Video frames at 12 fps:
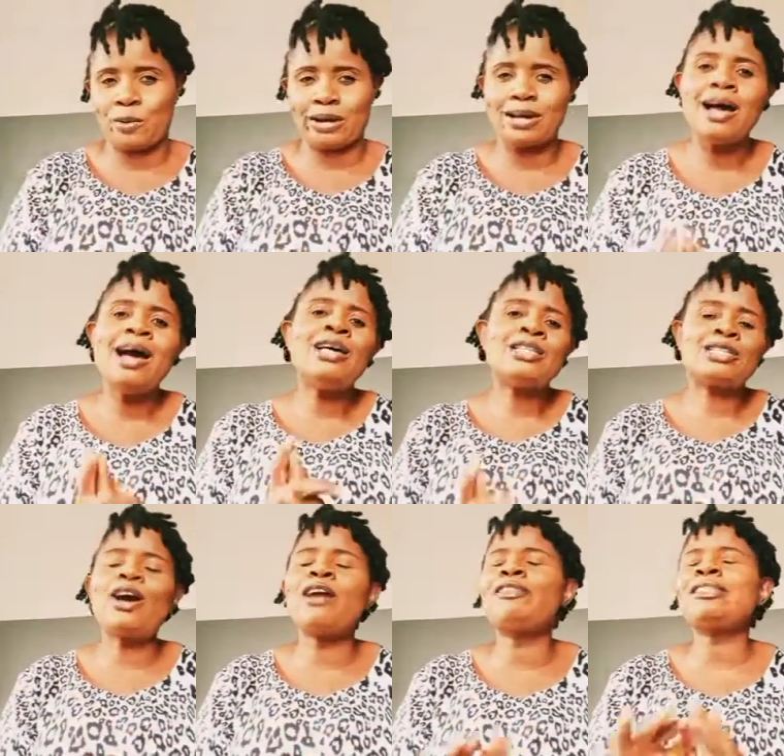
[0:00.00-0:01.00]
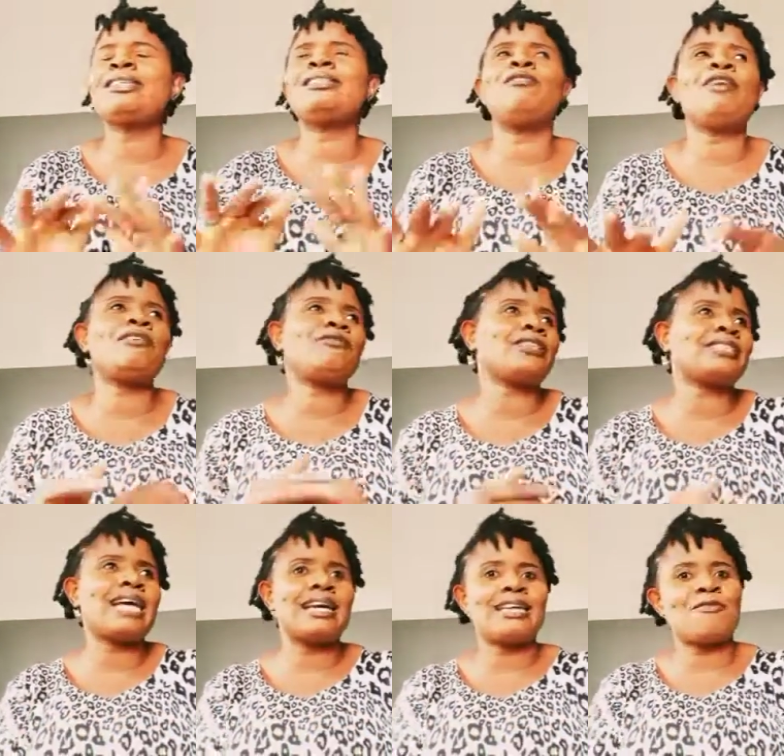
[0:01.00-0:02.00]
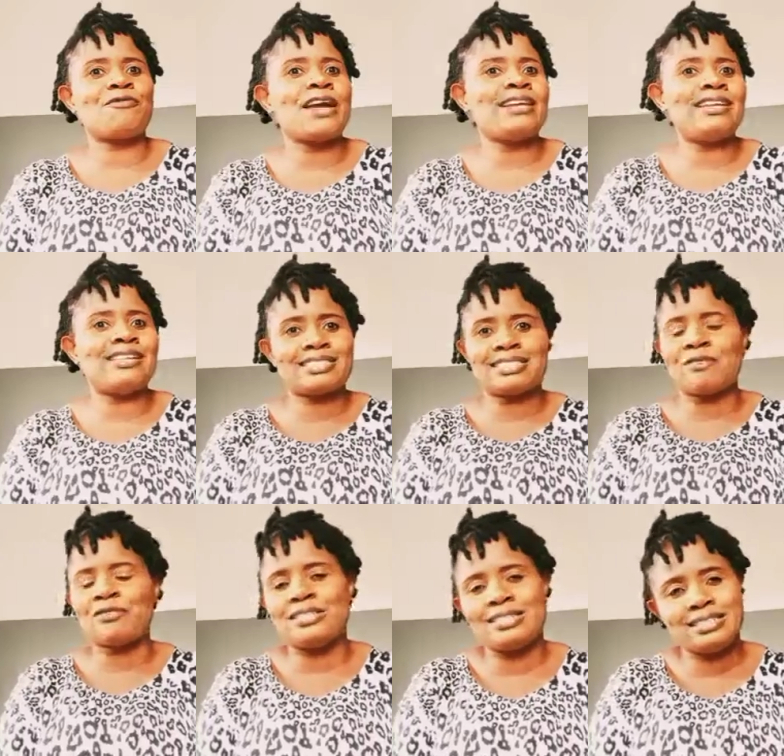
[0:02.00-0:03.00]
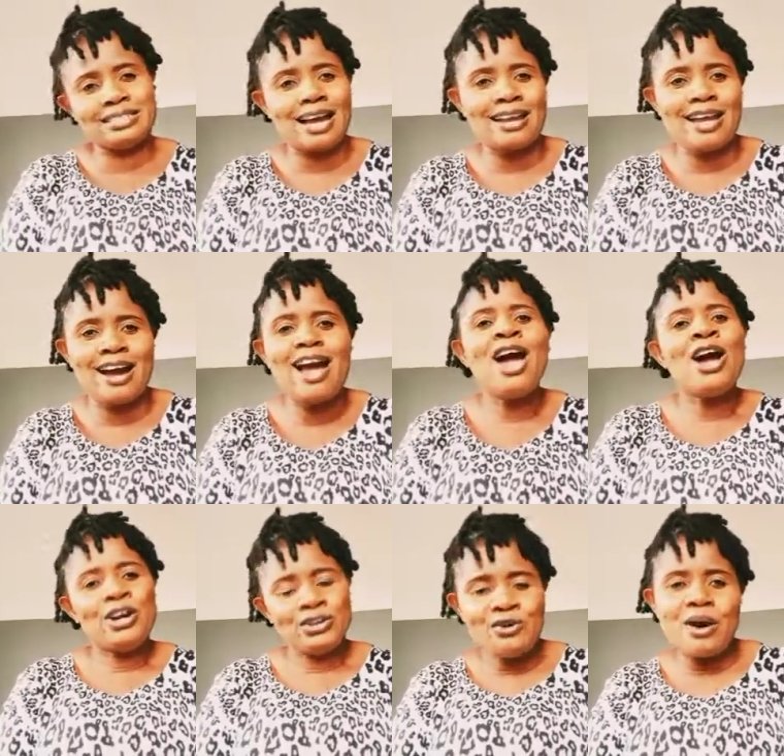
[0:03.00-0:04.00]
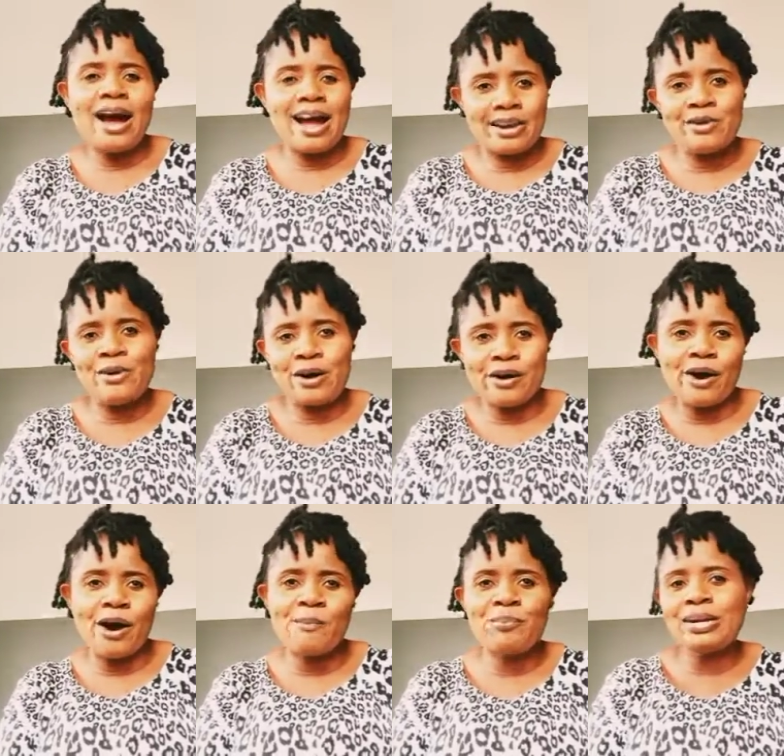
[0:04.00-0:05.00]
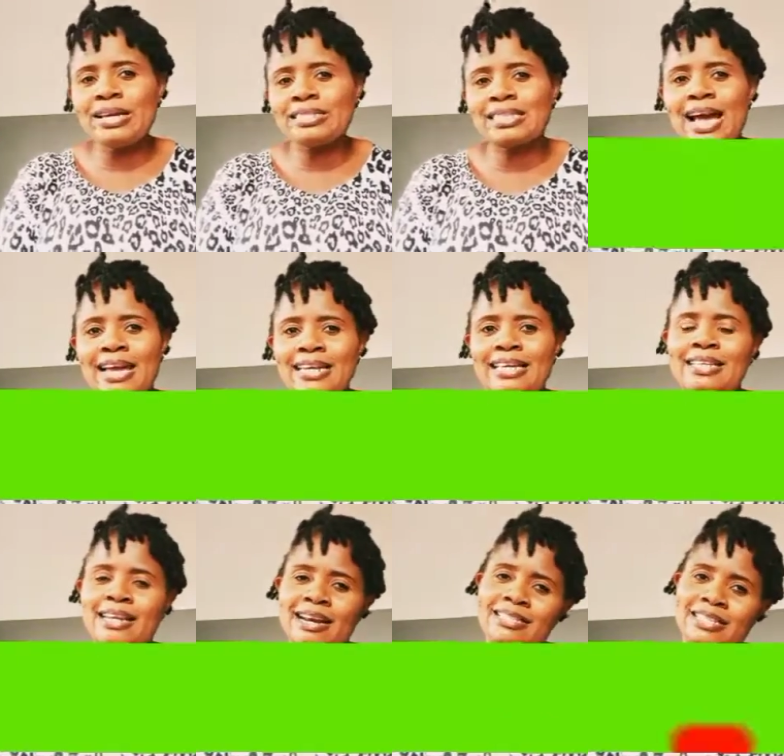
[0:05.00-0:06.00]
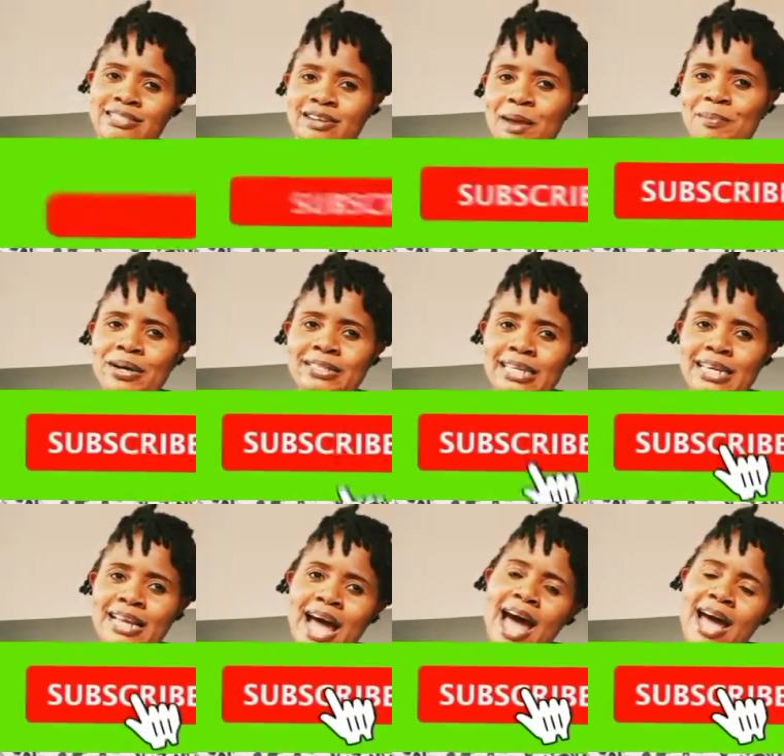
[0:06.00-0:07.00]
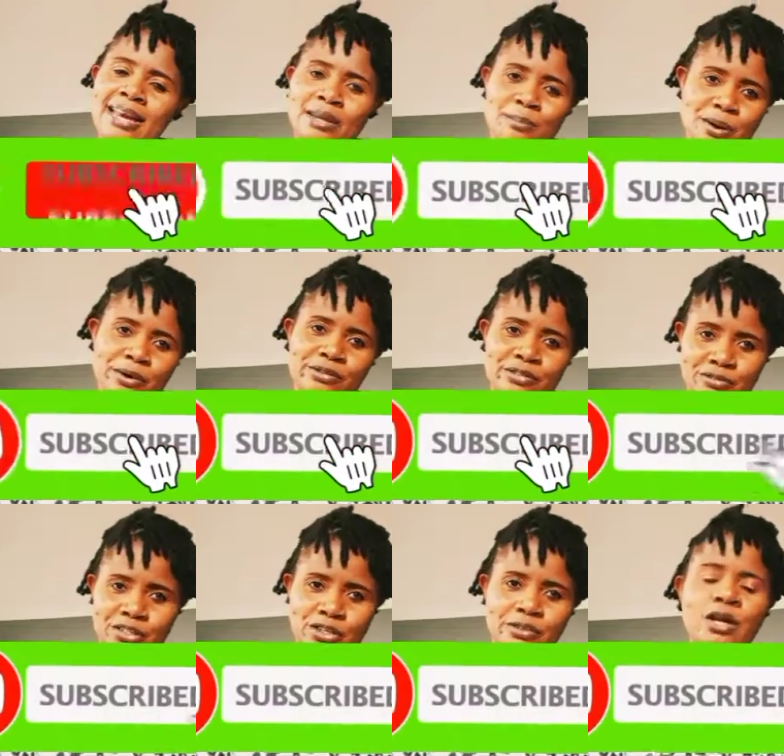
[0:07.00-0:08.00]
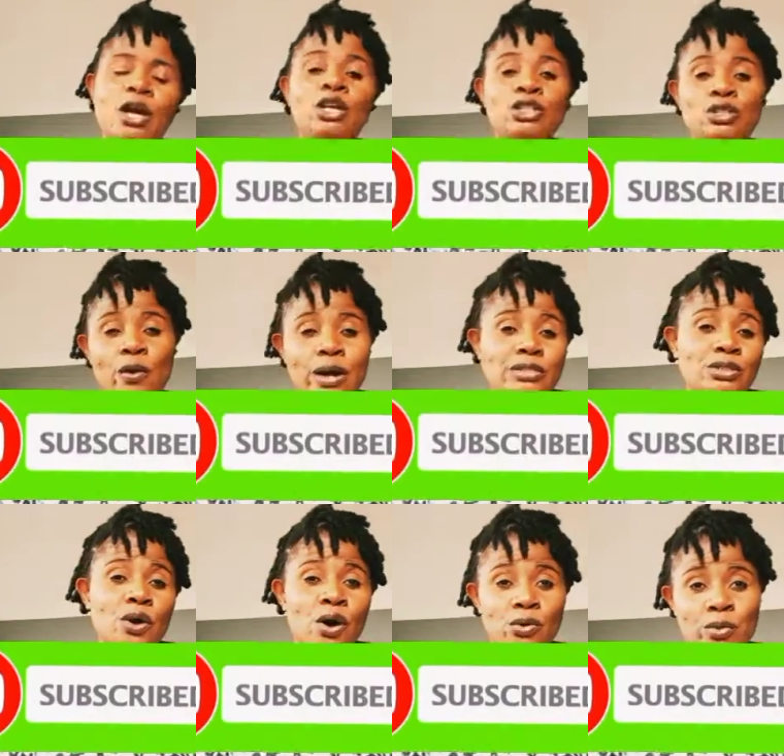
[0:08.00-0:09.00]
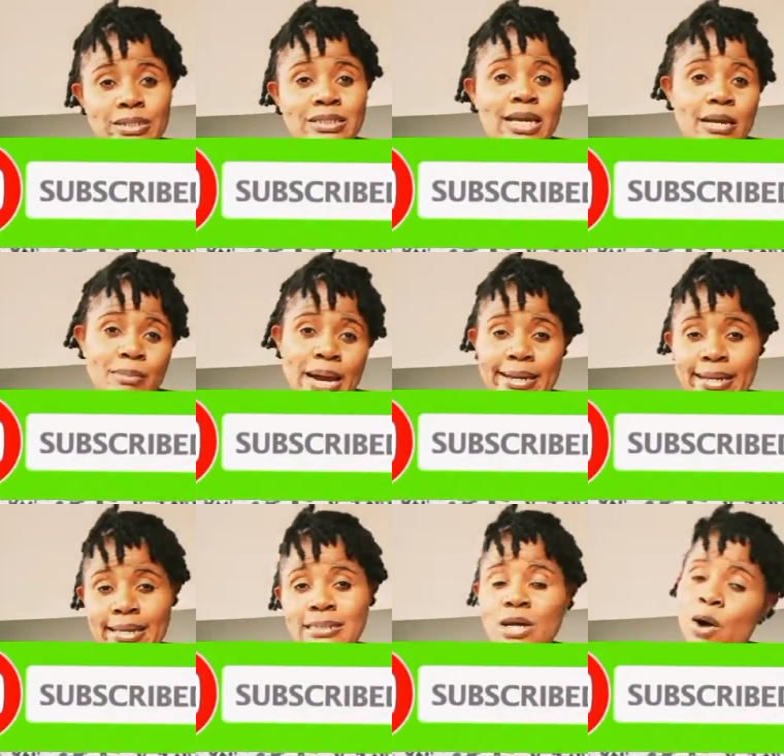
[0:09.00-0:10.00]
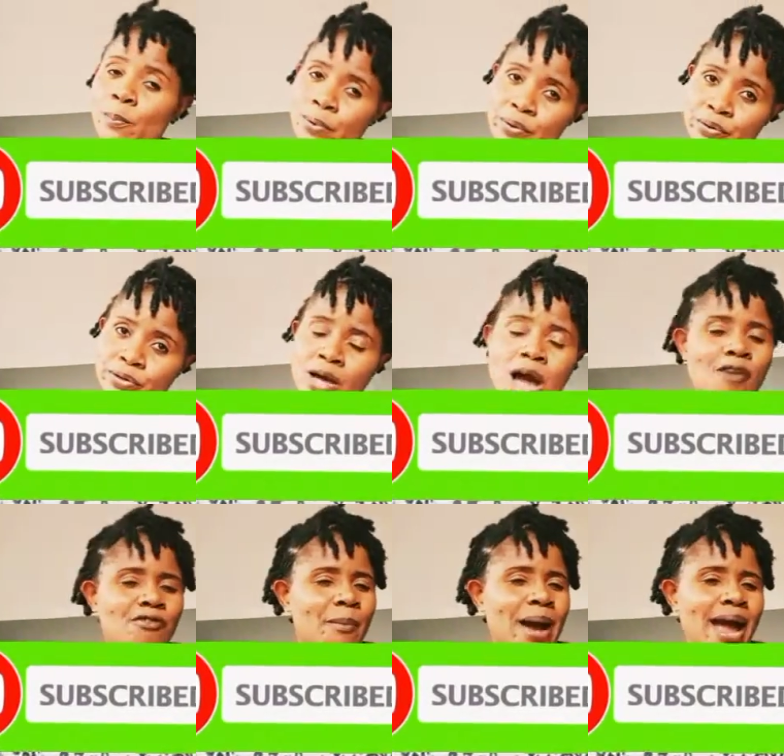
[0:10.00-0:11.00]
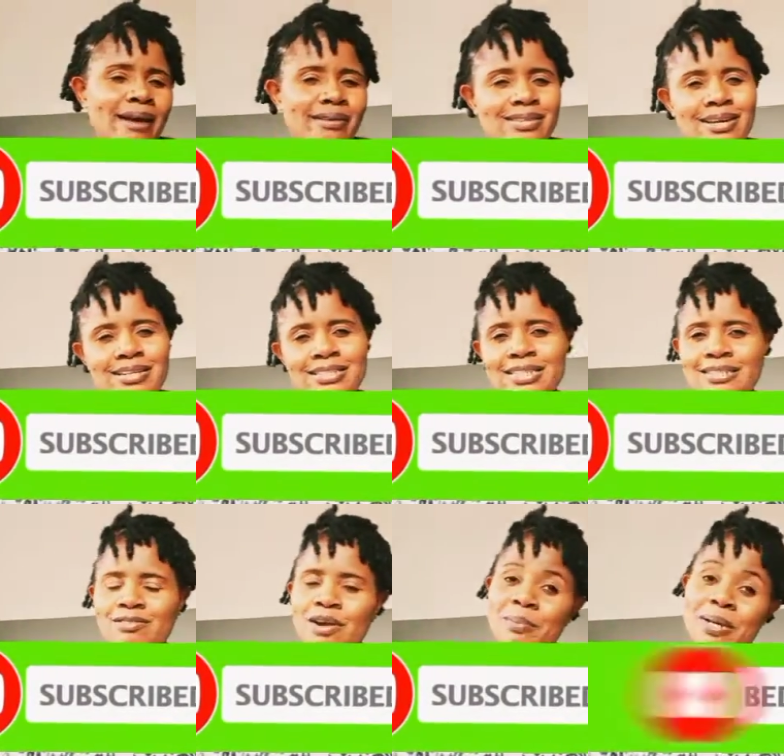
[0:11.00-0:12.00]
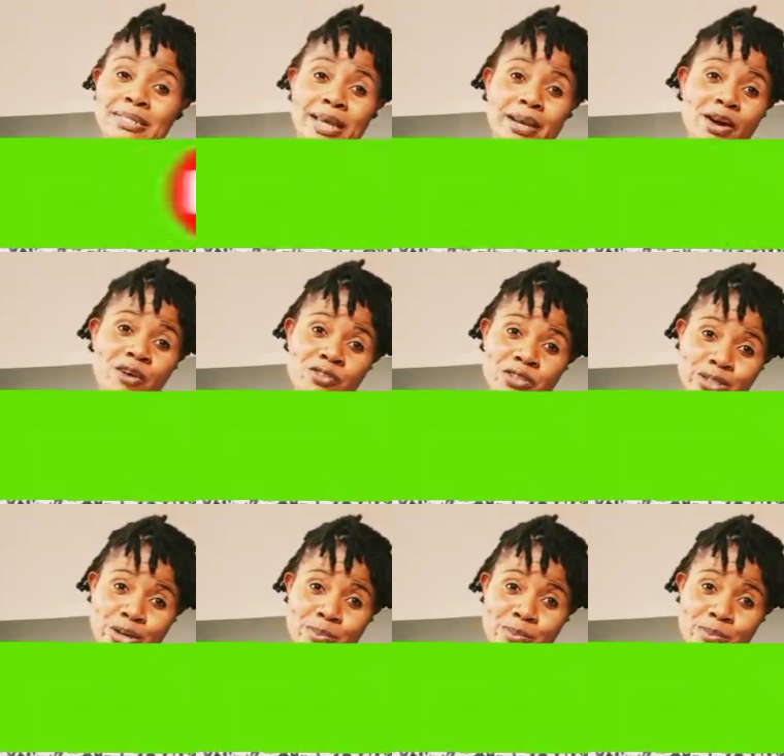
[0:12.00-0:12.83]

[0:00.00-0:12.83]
So if this is the very first time you're finding yourself in this channel, you are highly welcome. Please kindly hit the red subscribe button and the bell notification so as to always get my next upload. For my returning subscribers, I love you so much.